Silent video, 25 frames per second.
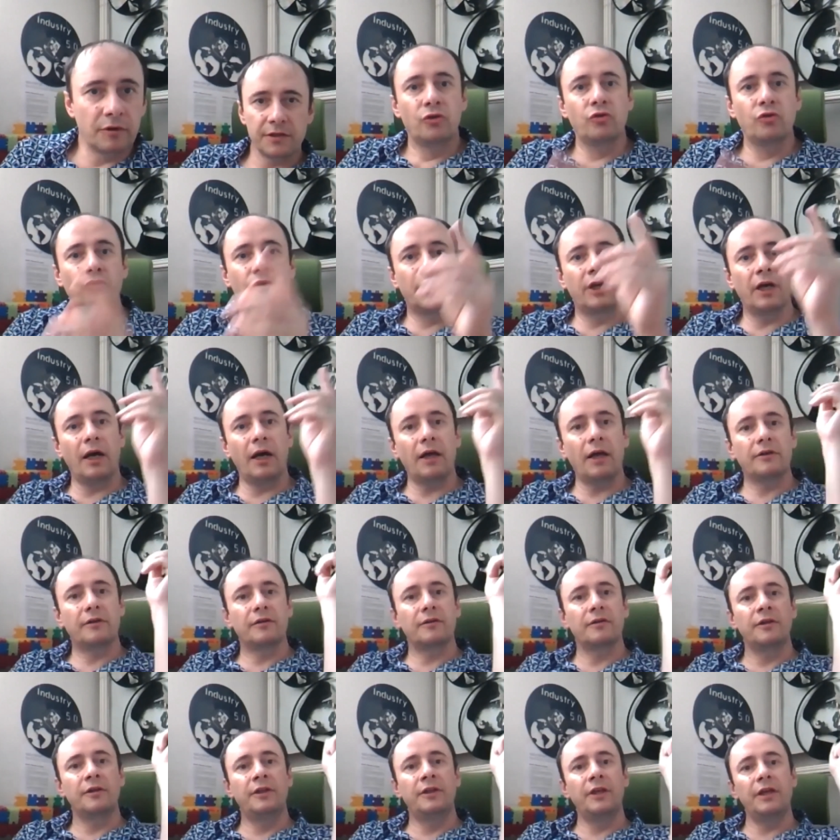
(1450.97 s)
To
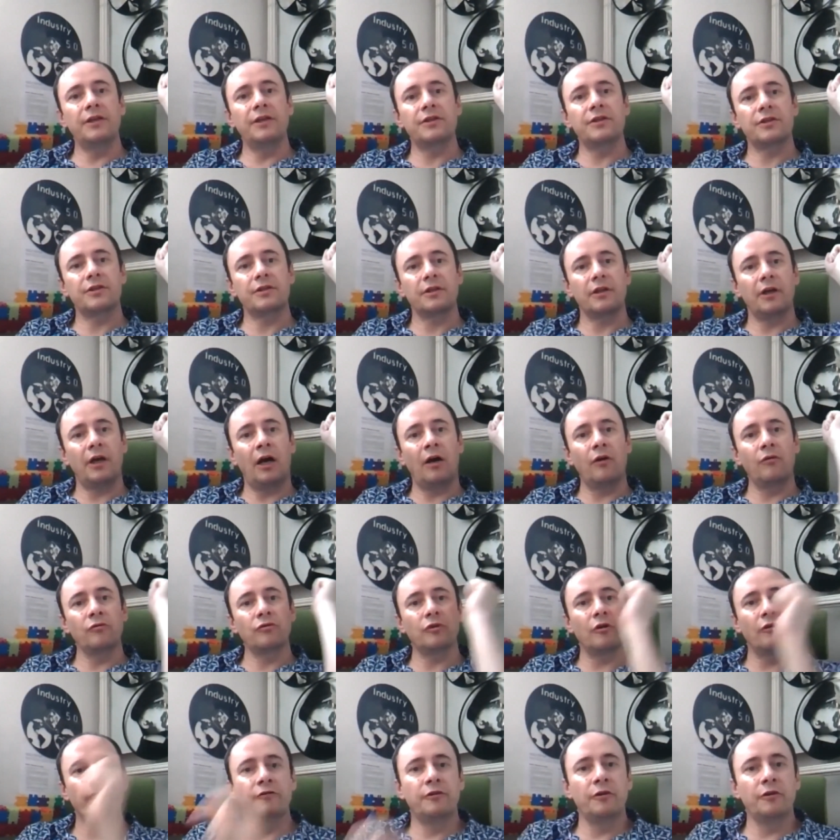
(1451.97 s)
cut this
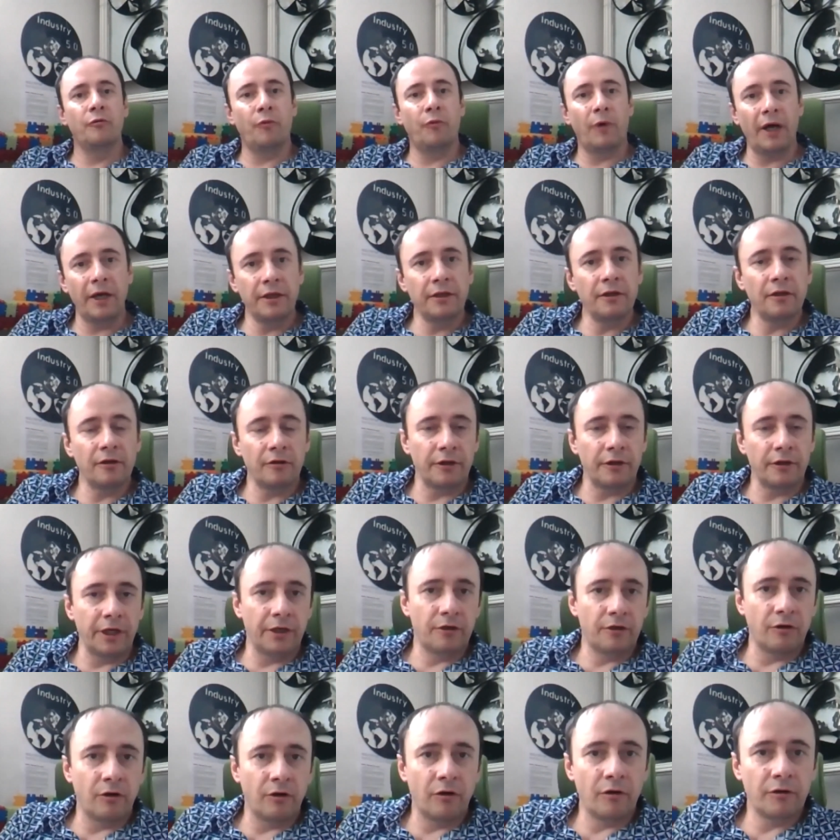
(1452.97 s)
out of the vinyl
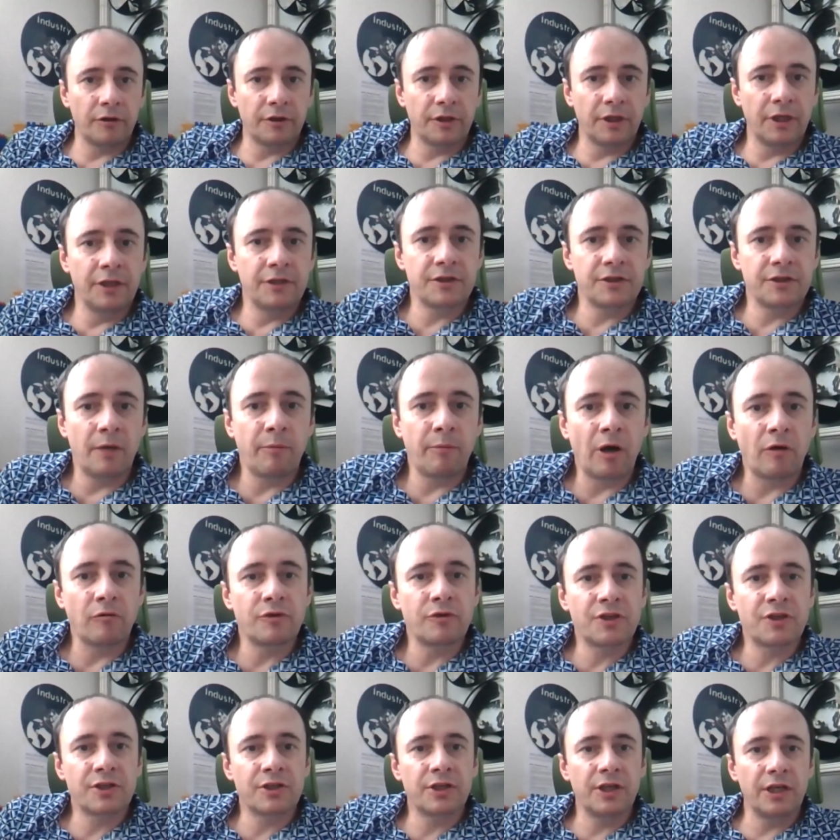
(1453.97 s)
record, it's
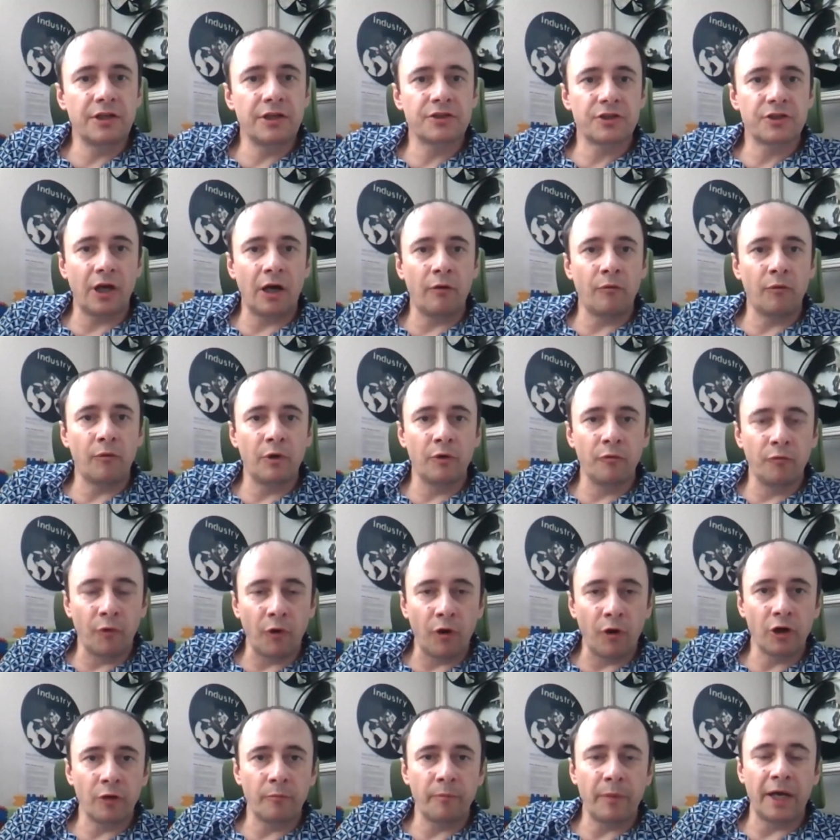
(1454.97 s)
about six hour
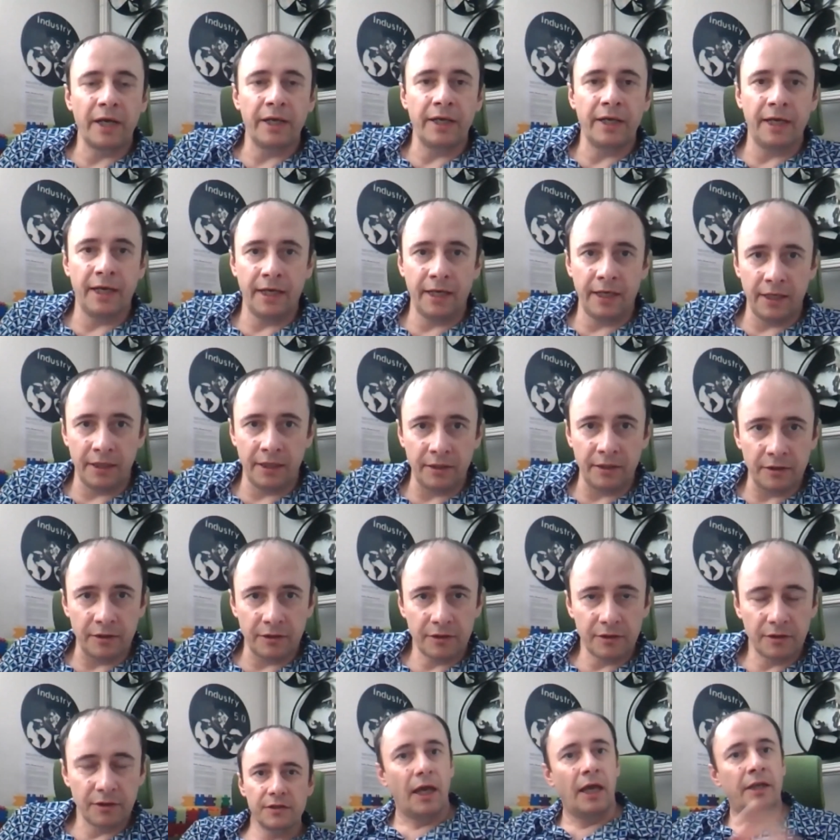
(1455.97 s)
work by
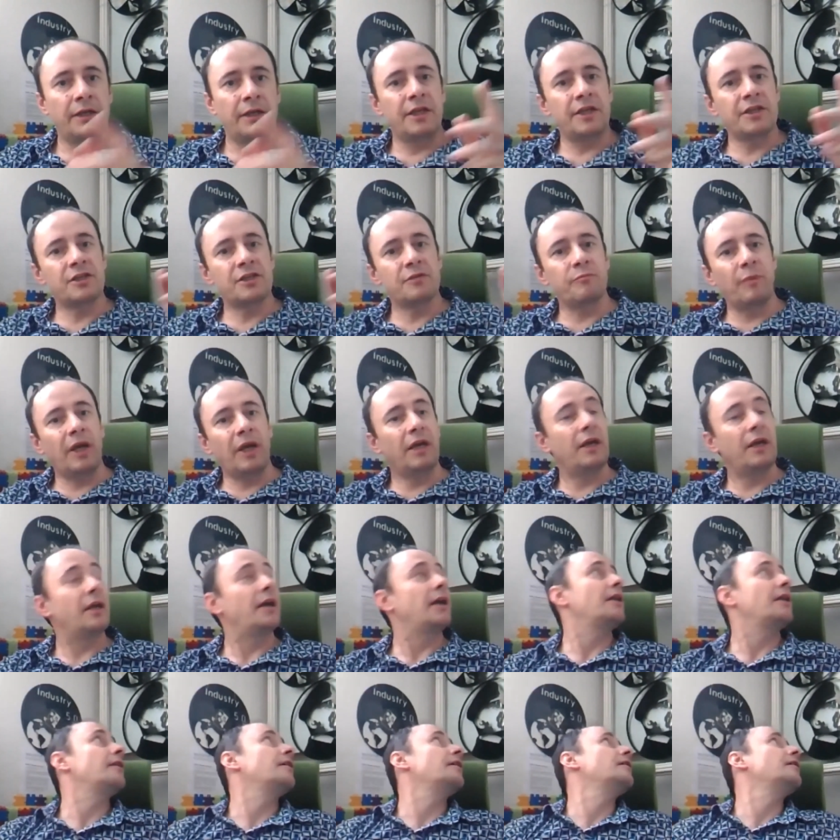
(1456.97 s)
hand. And this
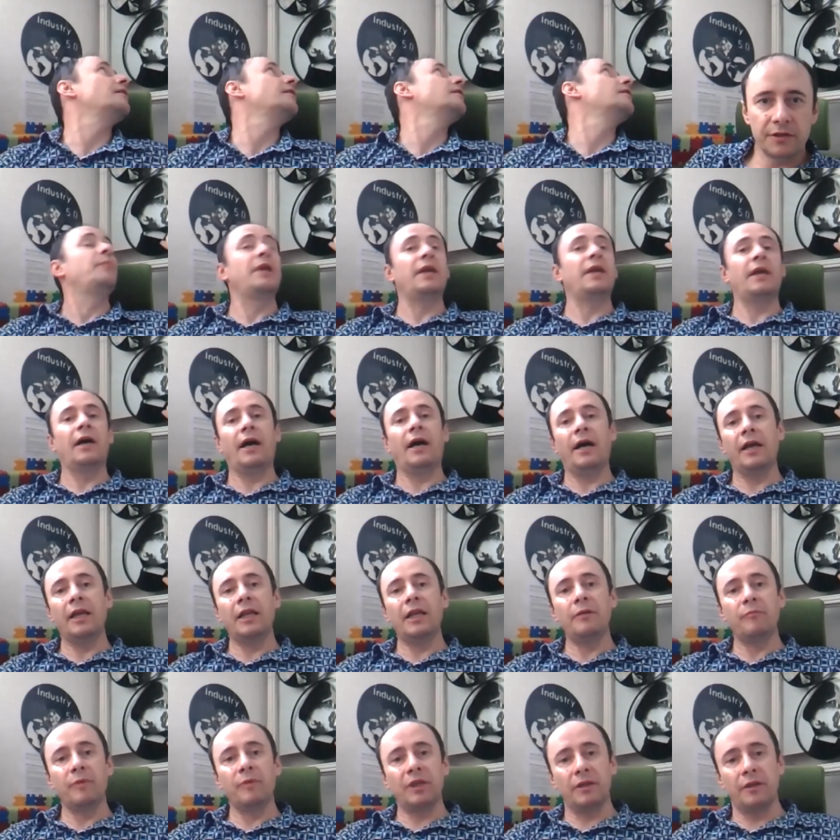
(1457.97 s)
man
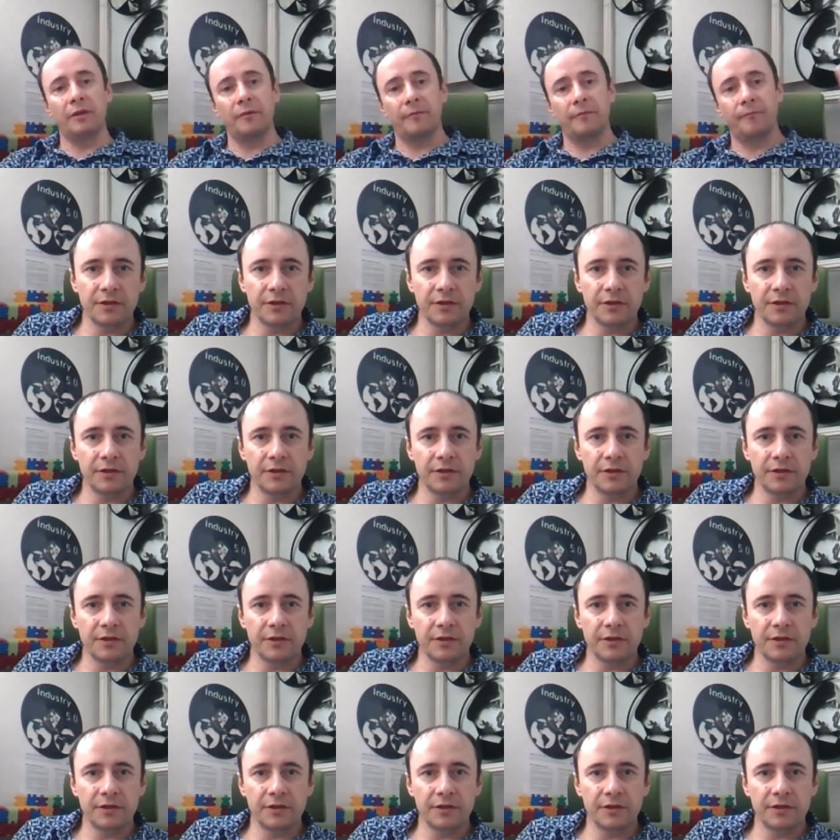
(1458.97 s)
behind me,